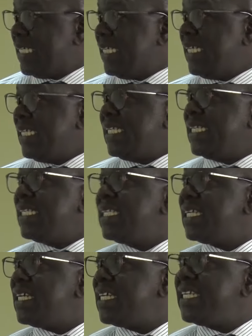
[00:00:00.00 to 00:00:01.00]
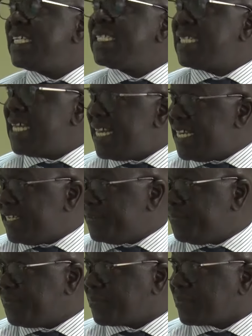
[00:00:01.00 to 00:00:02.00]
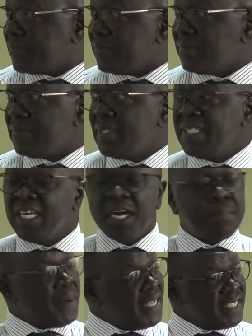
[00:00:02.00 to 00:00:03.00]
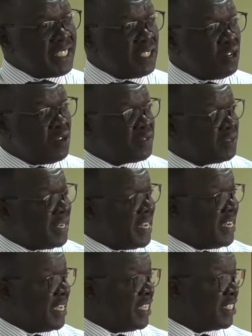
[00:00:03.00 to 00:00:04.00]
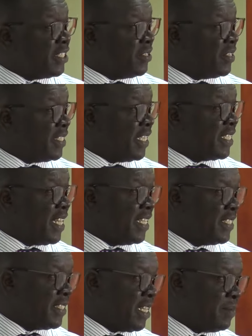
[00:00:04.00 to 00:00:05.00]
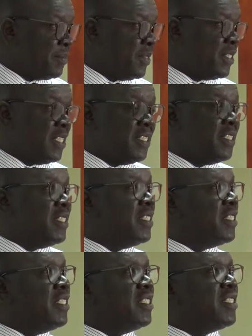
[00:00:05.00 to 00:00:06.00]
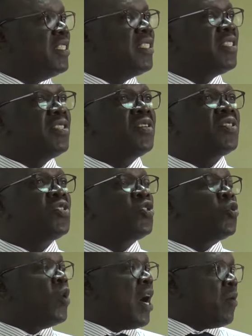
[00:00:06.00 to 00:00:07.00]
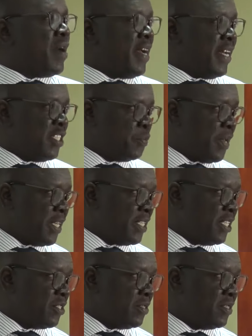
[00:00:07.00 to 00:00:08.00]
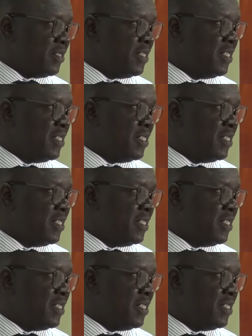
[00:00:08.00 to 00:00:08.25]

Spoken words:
in the training. The capacity of training is not yet it's not to our expectation.